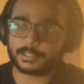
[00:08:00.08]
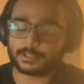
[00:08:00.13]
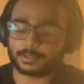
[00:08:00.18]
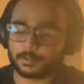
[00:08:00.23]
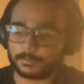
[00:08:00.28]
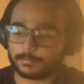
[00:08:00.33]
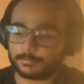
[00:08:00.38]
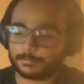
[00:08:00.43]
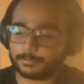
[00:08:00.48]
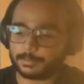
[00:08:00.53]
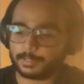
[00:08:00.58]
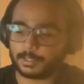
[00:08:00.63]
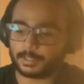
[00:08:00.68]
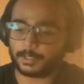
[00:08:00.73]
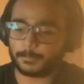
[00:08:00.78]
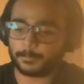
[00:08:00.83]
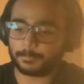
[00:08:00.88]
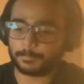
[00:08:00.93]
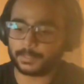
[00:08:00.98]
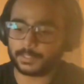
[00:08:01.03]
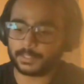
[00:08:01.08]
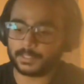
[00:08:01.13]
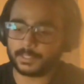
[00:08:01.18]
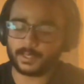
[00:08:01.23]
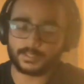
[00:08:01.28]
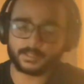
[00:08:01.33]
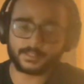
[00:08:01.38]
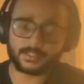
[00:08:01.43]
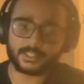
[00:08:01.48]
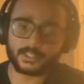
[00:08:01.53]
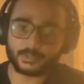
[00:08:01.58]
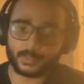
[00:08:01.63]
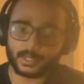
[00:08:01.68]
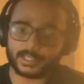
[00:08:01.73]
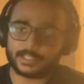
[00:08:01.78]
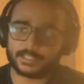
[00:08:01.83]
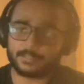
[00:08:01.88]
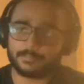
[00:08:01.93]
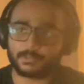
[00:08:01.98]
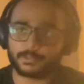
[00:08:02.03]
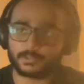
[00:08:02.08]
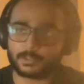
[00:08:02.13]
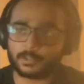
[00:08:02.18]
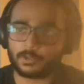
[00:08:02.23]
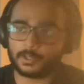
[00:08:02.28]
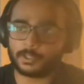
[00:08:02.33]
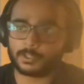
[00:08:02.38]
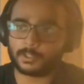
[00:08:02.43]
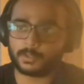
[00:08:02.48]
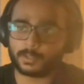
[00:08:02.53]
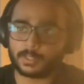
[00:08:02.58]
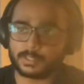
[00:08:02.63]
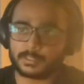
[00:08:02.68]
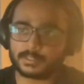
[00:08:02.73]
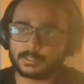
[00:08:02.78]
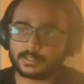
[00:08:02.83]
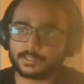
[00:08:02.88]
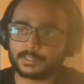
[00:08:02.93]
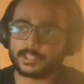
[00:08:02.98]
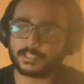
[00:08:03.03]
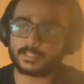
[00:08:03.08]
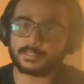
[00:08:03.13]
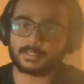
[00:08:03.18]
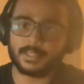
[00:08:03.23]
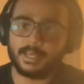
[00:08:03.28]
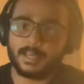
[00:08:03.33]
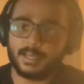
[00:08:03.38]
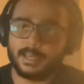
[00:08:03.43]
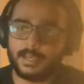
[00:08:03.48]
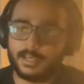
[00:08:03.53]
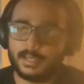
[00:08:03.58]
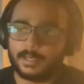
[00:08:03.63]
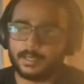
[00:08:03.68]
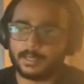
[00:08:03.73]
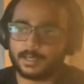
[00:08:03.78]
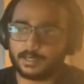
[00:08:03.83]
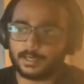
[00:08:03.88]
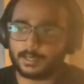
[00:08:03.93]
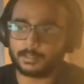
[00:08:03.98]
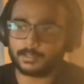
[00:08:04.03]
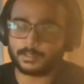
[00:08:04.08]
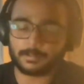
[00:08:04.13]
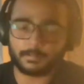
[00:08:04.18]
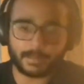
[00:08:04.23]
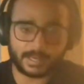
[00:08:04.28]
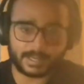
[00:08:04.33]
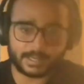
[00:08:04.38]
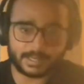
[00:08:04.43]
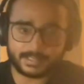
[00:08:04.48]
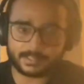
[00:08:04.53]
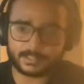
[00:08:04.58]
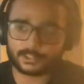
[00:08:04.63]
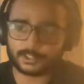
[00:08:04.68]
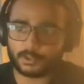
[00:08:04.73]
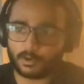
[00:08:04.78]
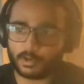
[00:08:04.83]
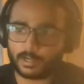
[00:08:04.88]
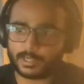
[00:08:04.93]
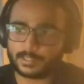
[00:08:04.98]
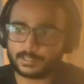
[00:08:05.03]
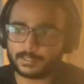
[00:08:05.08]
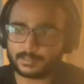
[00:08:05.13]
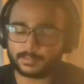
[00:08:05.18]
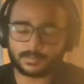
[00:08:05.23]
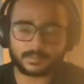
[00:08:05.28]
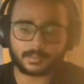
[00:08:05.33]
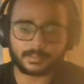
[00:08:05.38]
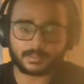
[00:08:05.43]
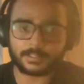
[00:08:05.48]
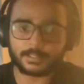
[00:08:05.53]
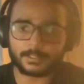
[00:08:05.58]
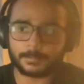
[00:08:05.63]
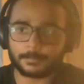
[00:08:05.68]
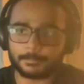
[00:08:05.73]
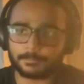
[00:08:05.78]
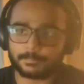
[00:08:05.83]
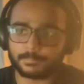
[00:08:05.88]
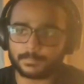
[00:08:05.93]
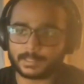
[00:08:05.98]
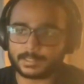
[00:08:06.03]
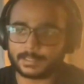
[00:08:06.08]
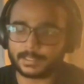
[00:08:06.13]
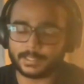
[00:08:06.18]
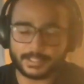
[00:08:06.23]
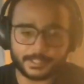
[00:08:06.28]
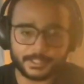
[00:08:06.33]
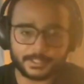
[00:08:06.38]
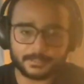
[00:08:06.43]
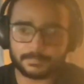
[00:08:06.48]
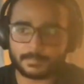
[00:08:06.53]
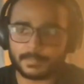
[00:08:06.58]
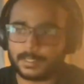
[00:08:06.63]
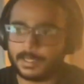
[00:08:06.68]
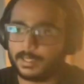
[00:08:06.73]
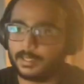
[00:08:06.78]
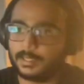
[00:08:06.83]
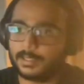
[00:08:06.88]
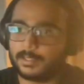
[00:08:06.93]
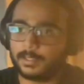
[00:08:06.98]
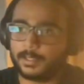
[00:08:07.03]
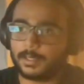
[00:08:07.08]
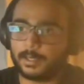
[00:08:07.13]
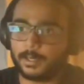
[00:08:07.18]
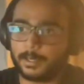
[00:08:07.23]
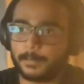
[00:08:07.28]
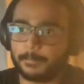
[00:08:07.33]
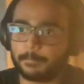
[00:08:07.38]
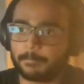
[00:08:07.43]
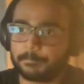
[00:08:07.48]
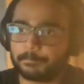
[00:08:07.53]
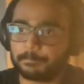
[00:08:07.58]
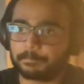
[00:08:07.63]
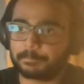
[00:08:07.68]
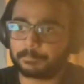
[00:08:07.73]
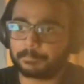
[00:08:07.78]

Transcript: think of ERC20 protocol tokens such as the Binance coin, Ethereum, um,